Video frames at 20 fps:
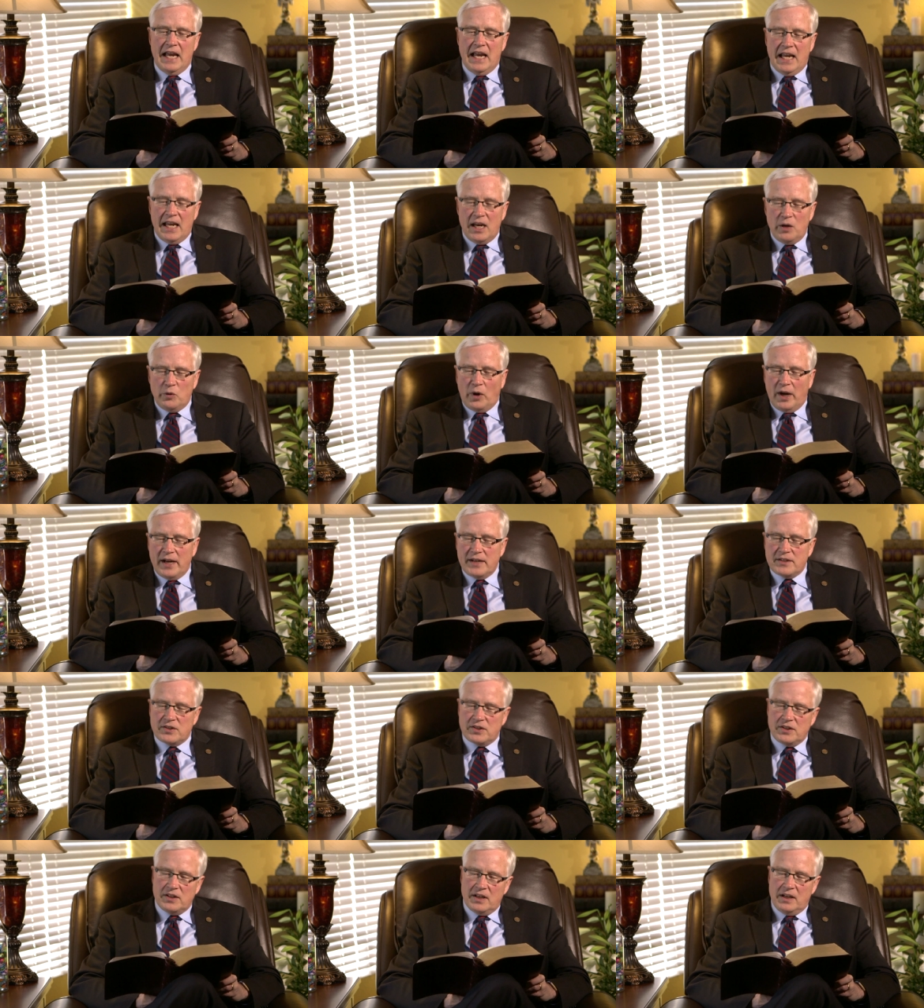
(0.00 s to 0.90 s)
He
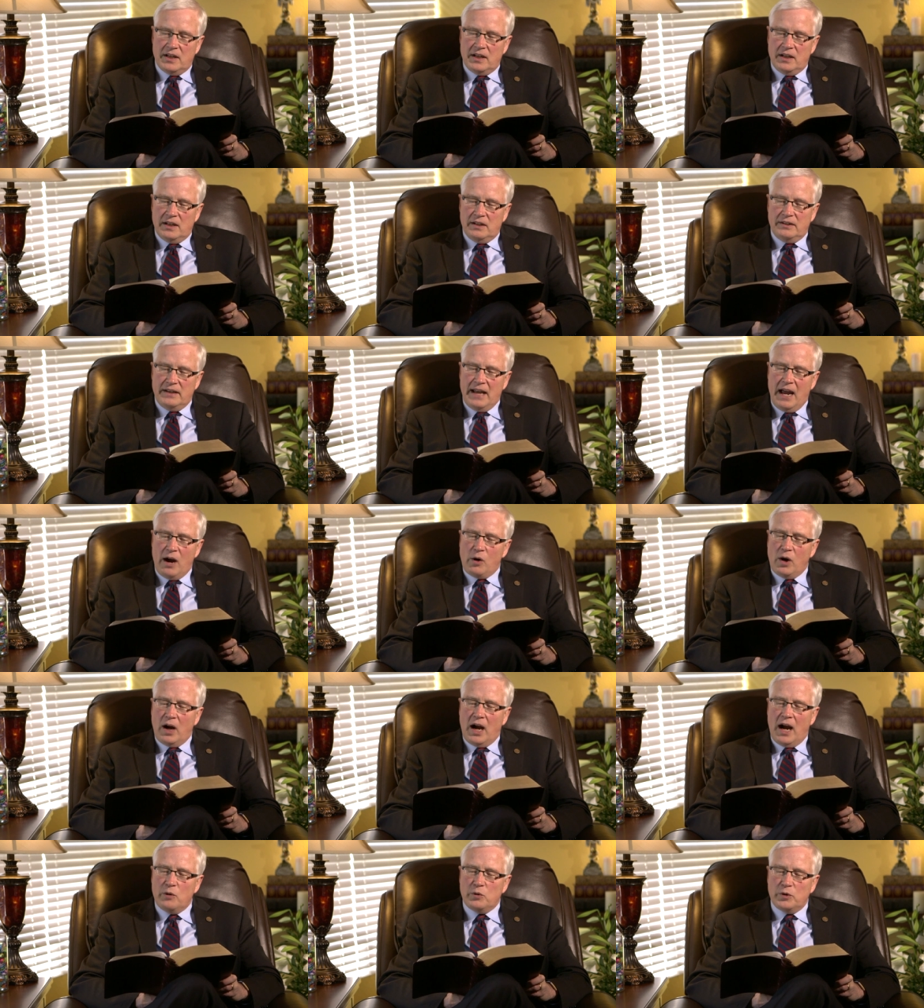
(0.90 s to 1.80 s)
writes, Now
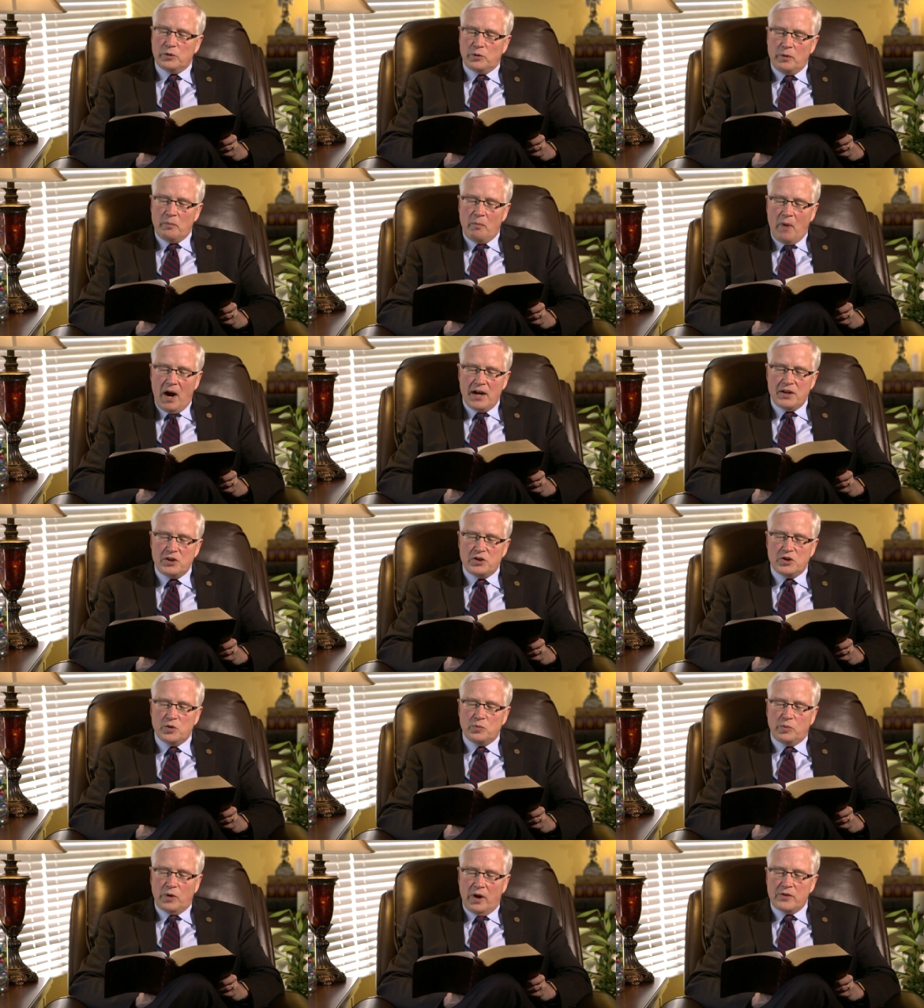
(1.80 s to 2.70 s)
I would remind
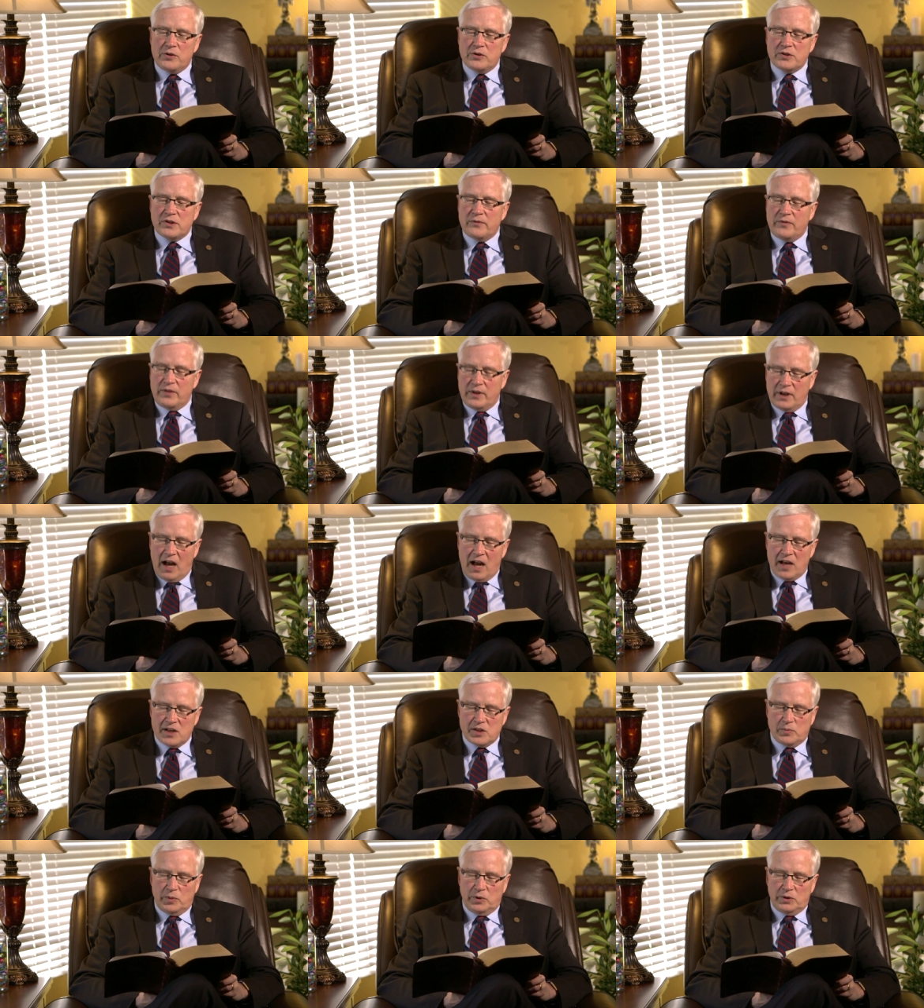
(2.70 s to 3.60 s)
you, brothers, of the
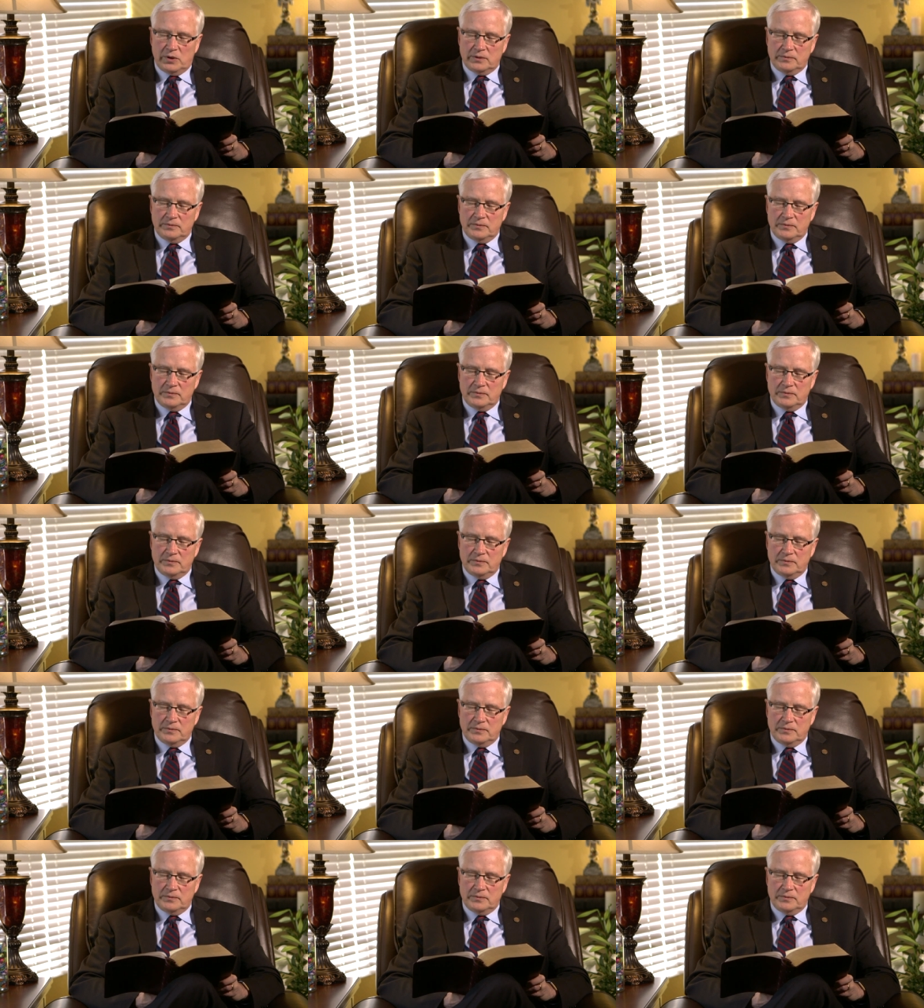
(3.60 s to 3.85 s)
gospel,